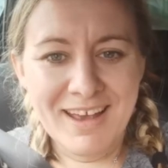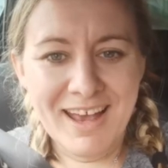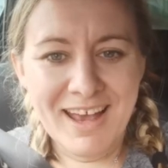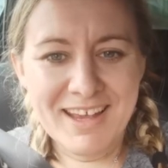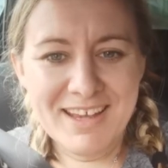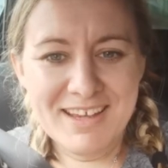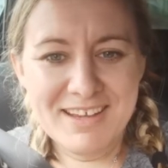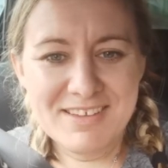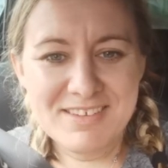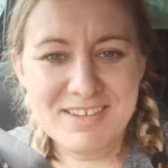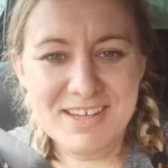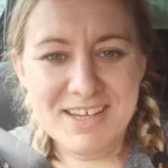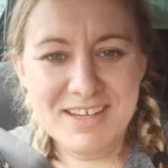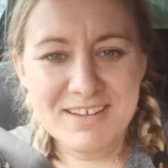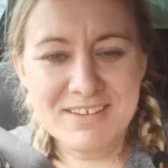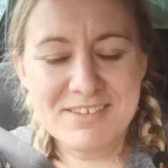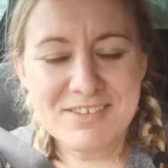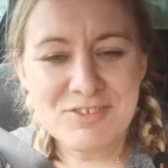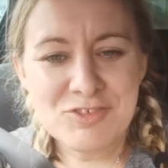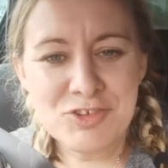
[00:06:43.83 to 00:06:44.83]
Hi Year
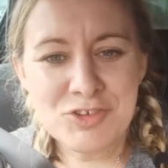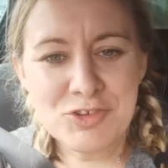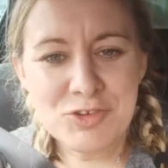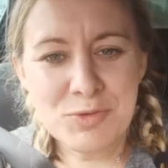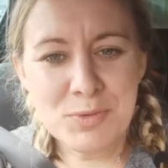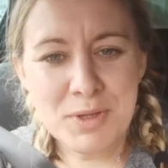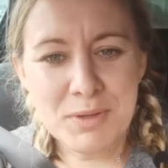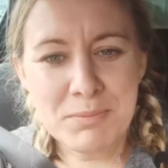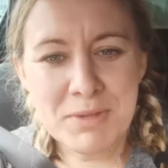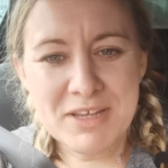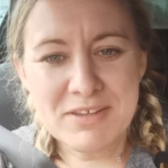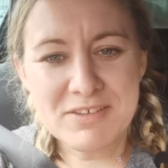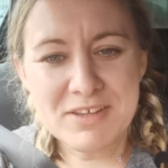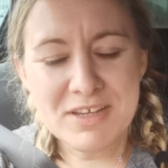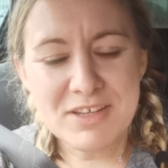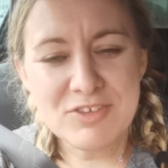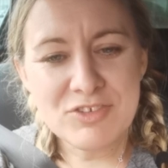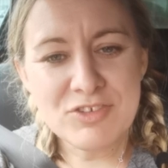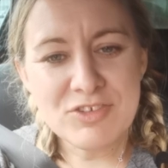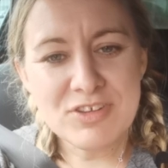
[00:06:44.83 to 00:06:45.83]
6, just a quick
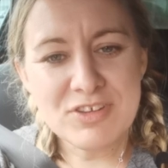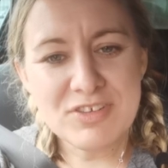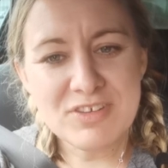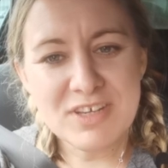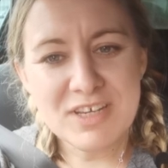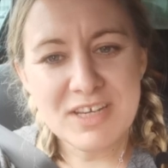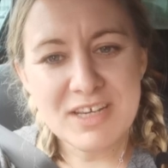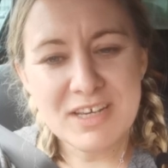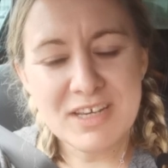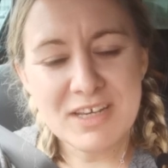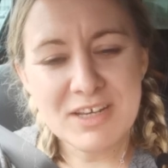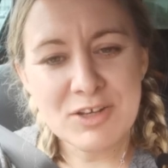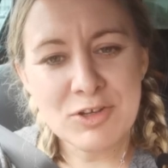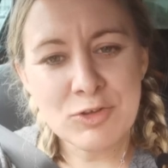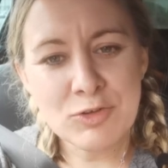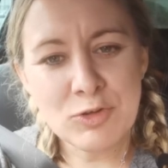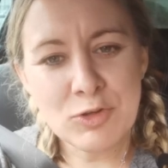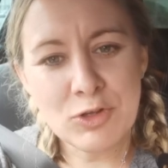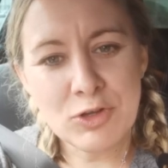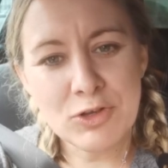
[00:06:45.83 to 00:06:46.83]
message to say
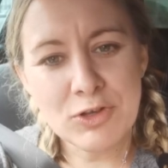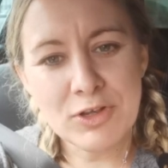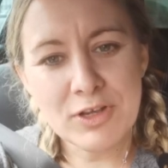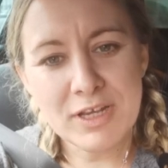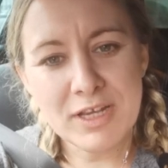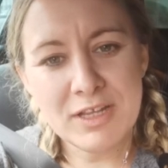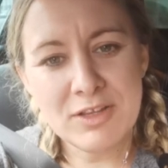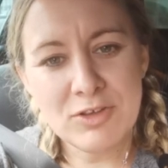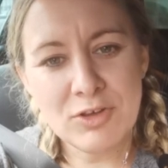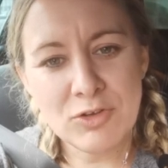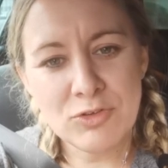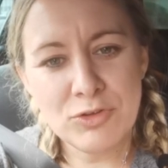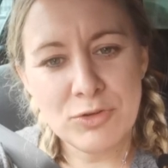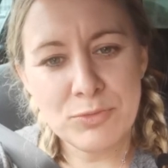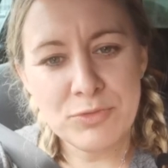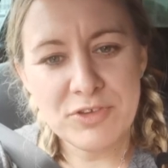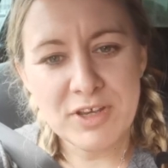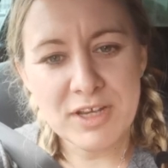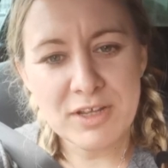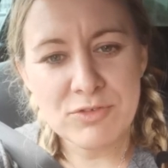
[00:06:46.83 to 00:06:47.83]
good luck in your
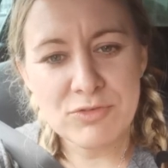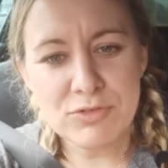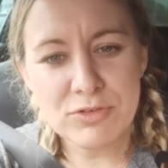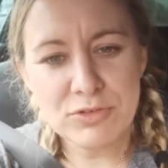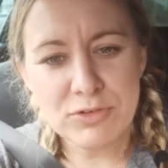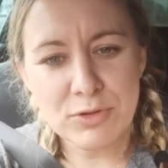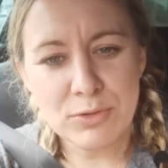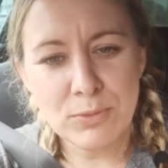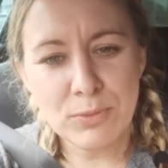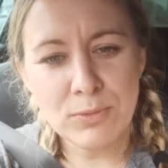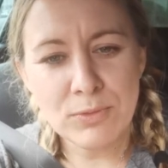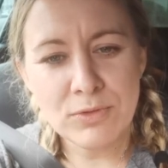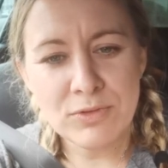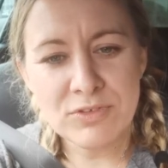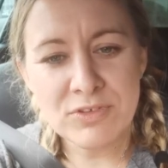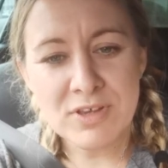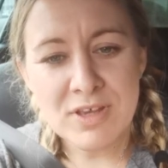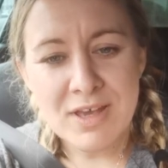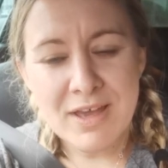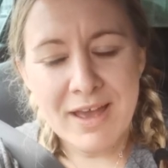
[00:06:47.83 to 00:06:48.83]
new secondary
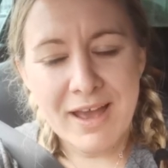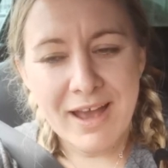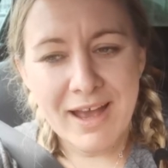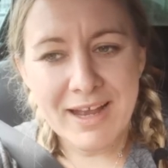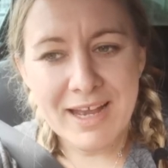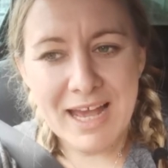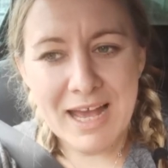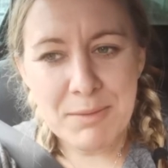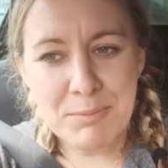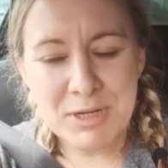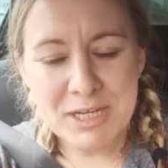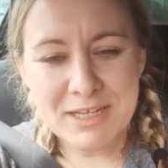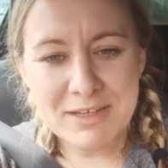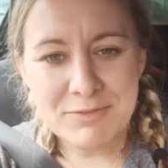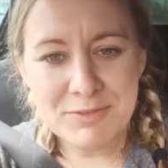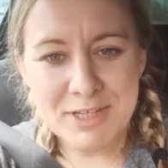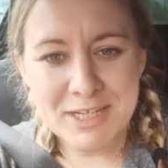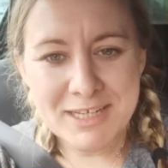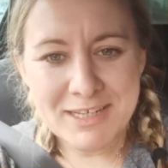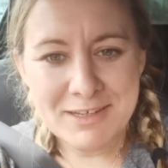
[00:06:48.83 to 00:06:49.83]
schools. I can't
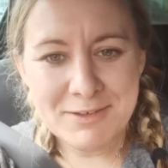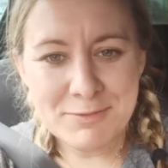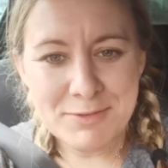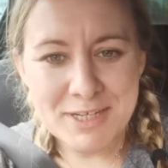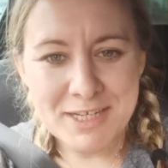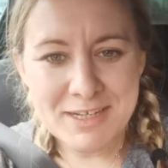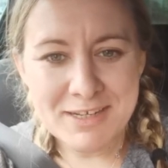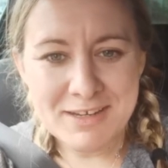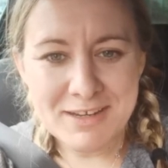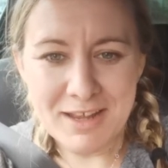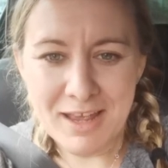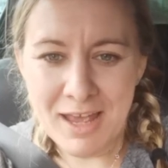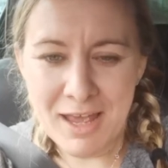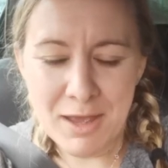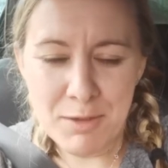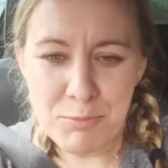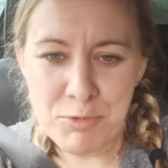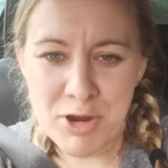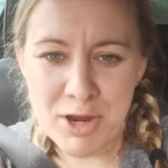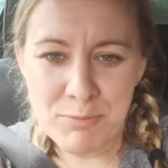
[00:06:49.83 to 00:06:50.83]
believe you're leaving
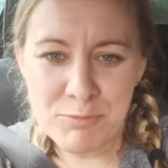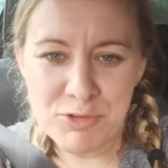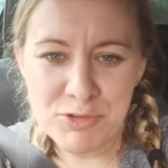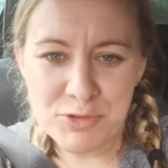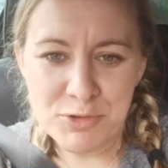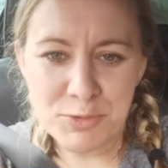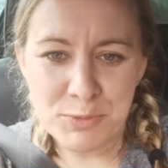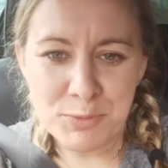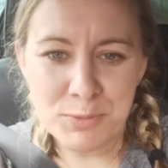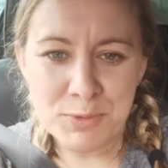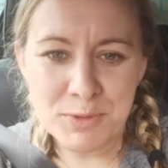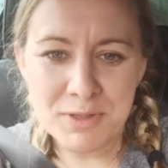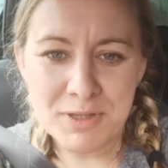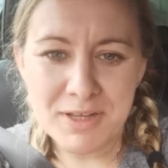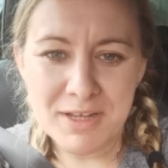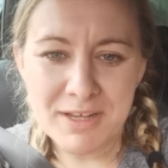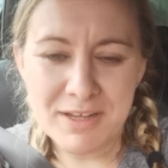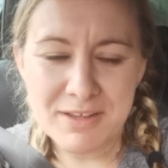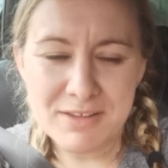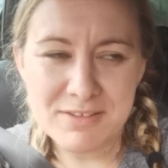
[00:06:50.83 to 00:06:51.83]
primary school.
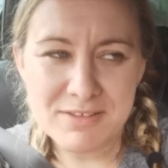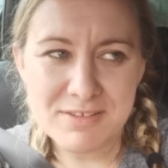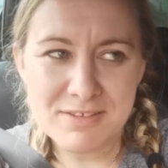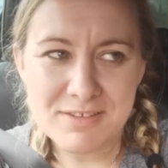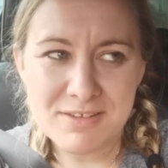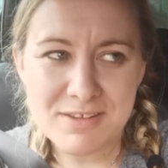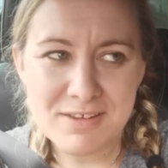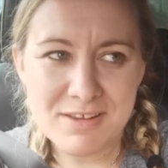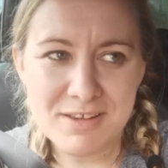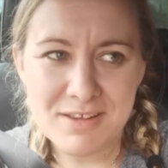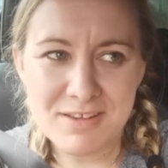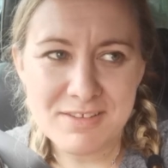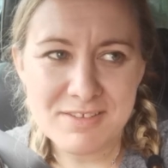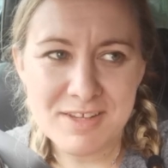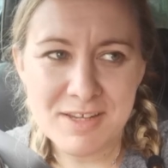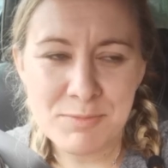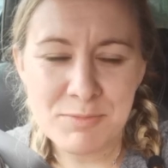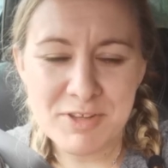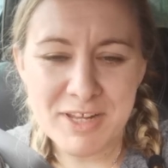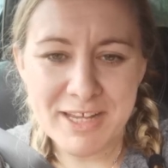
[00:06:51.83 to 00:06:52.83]
It
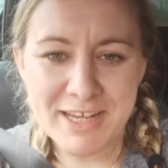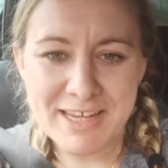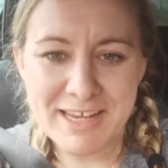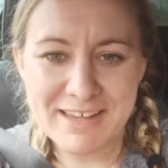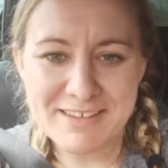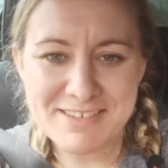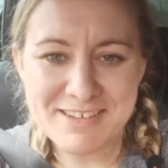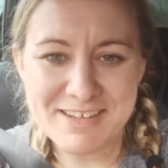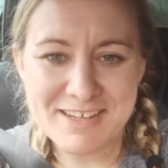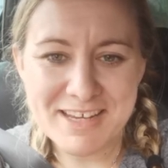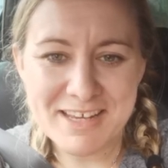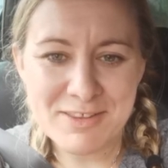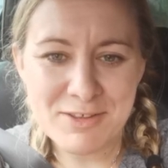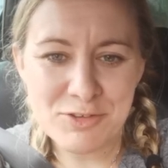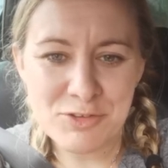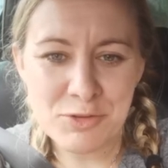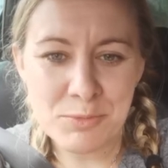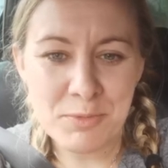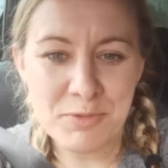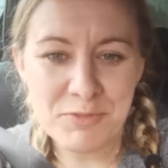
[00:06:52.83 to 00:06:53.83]
seems like yesterday
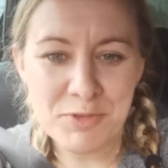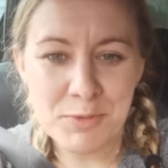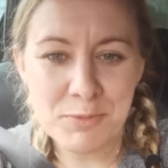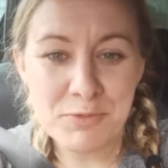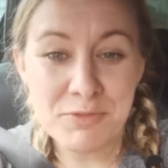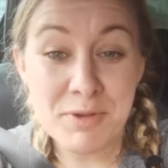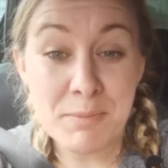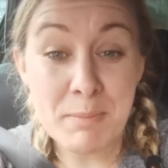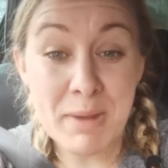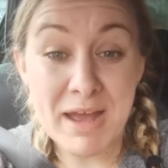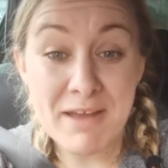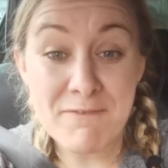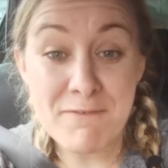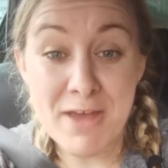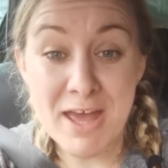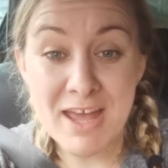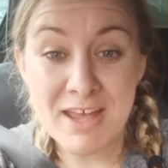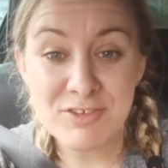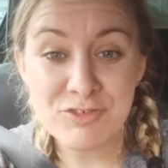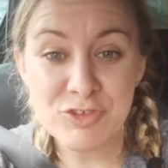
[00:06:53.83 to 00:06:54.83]
that some of you were in my
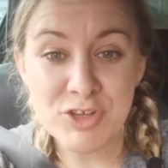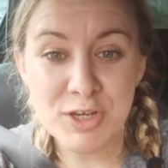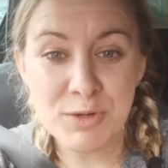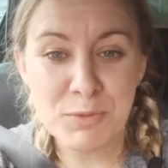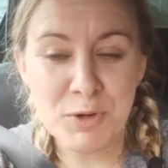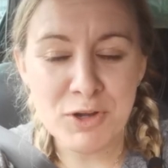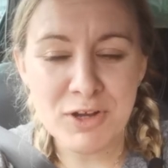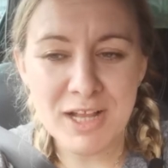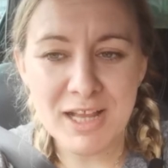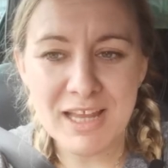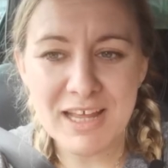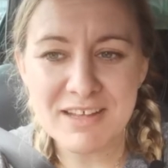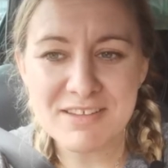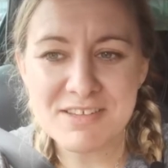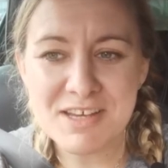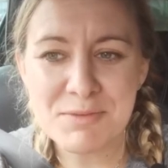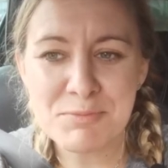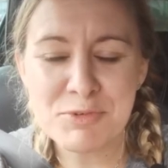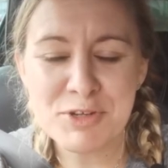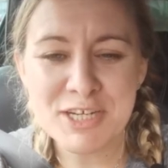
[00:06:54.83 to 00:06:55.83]
first Year 1
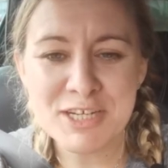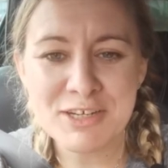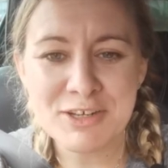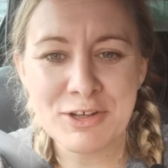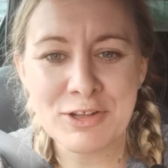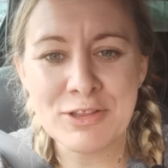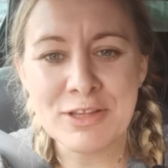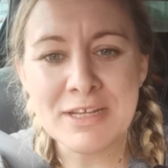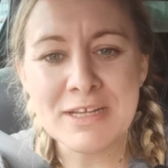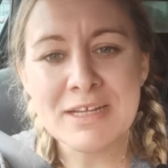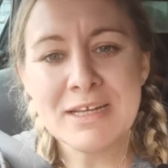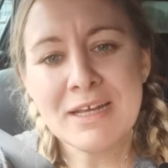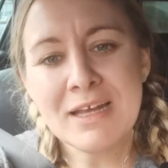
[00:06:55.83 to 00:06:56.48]
class at Bricknell.